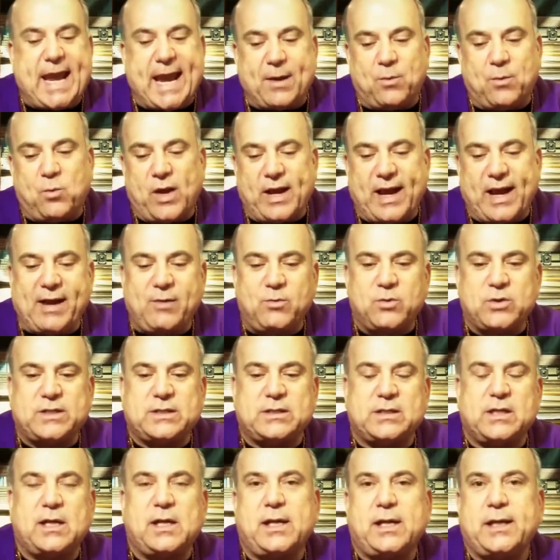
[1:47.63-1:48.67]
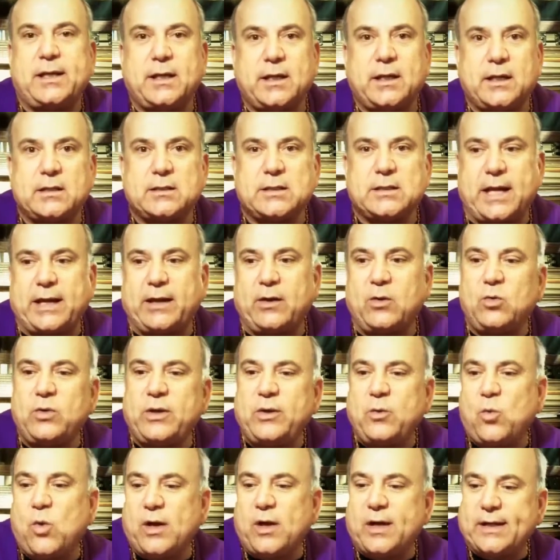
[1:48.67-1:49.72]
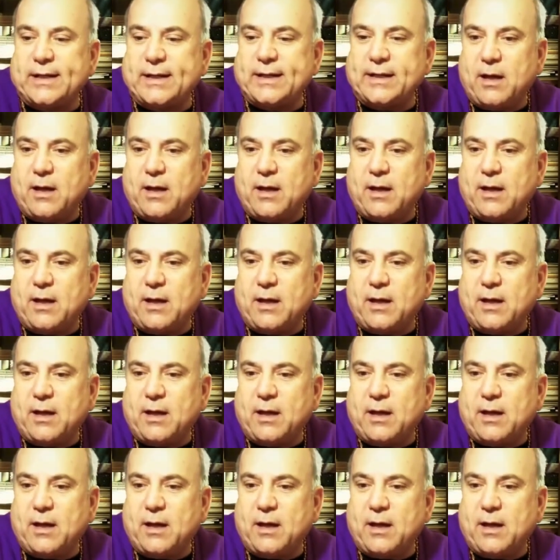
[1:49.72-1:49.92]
And what I was saying is, I only want it